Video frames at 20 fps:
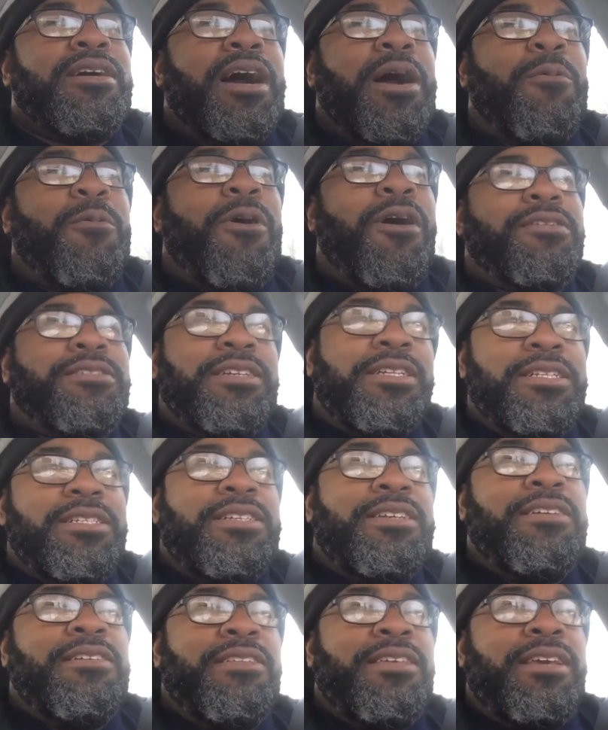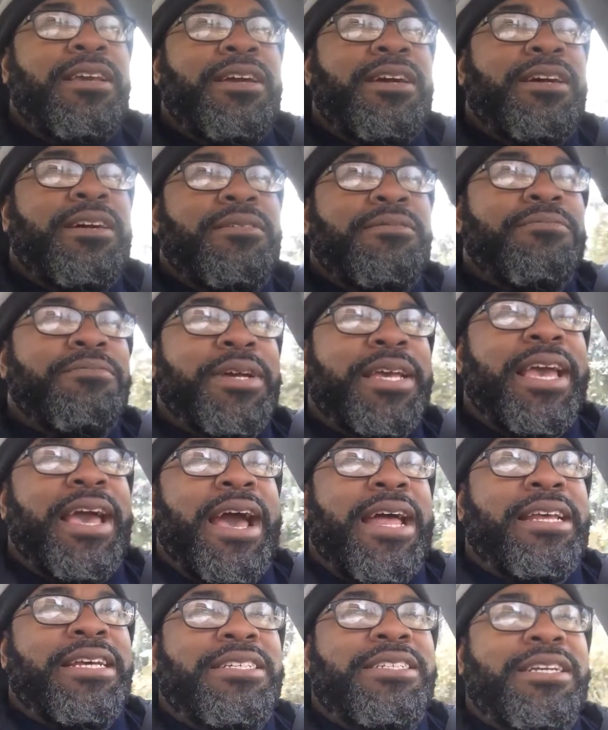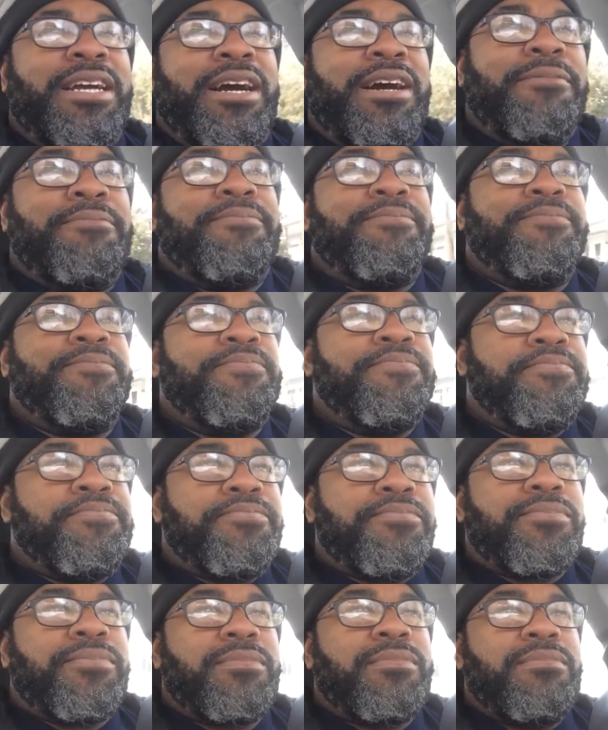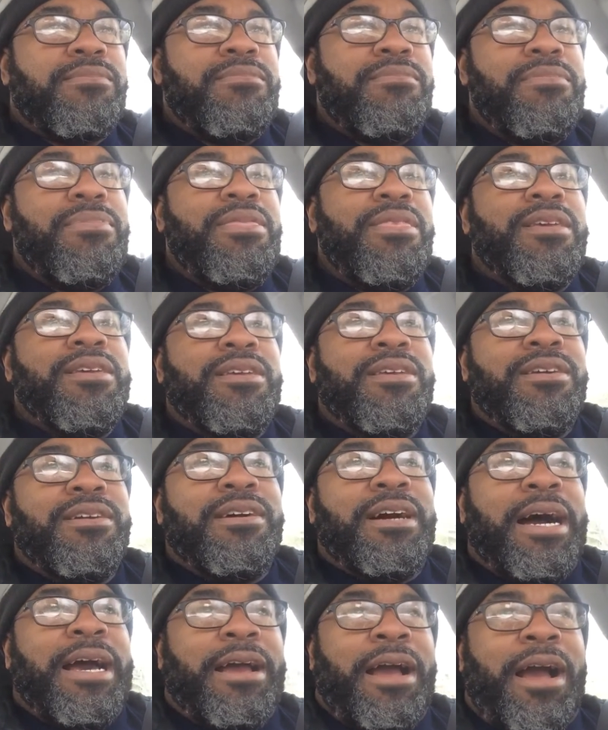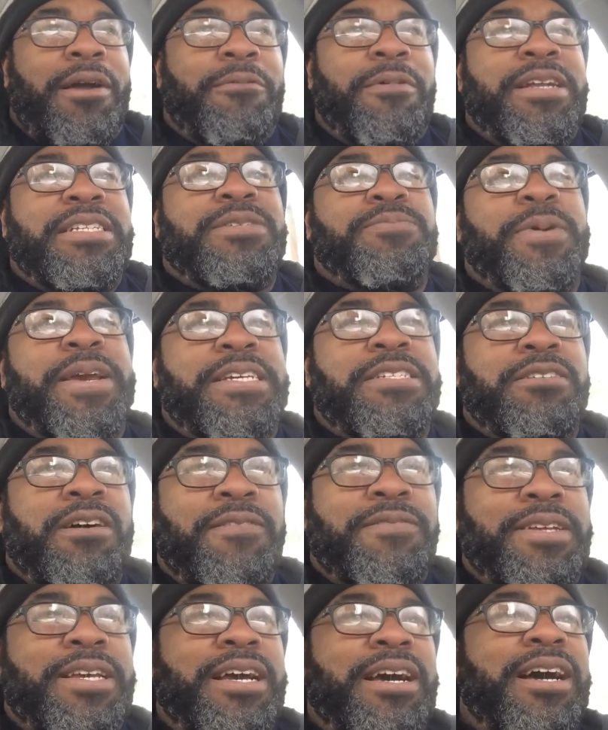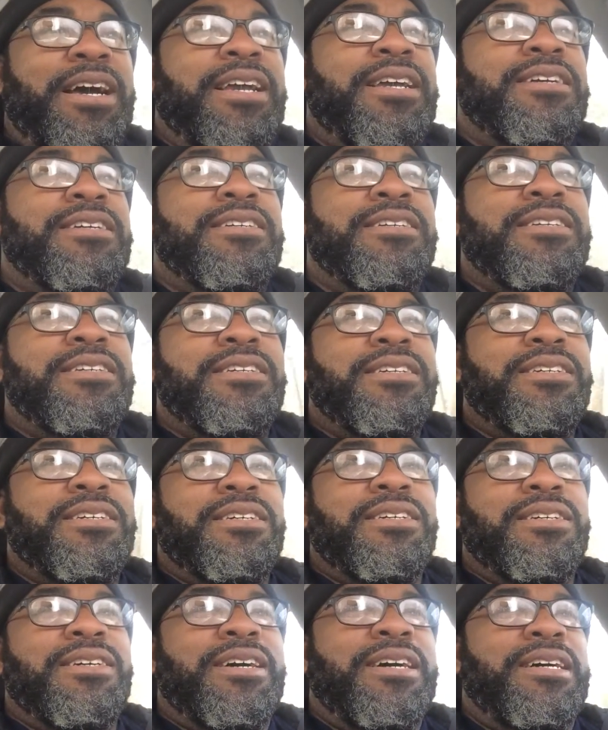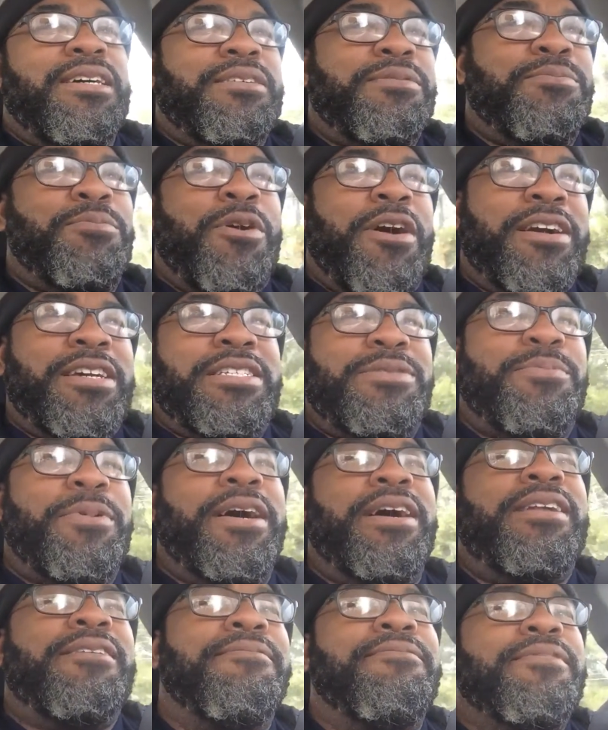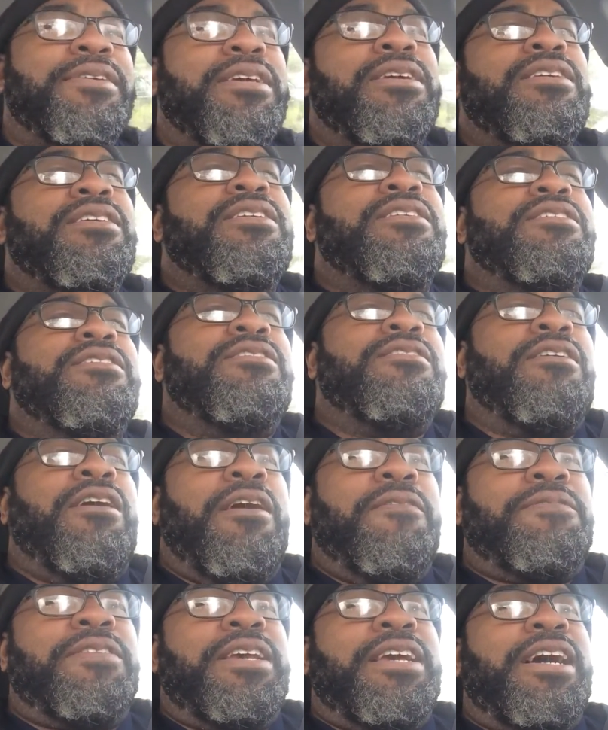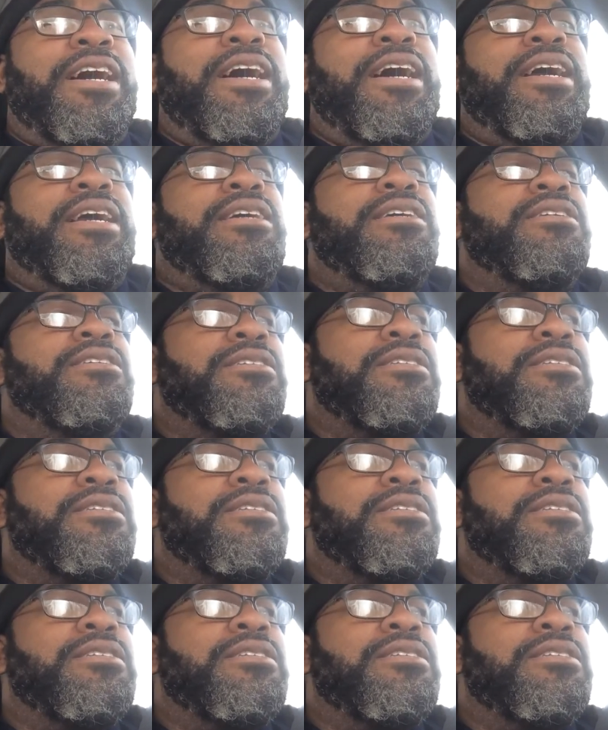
I walked into the uh, mechanic shop. I, I rent space off the guy, uh, parking spot off the guy.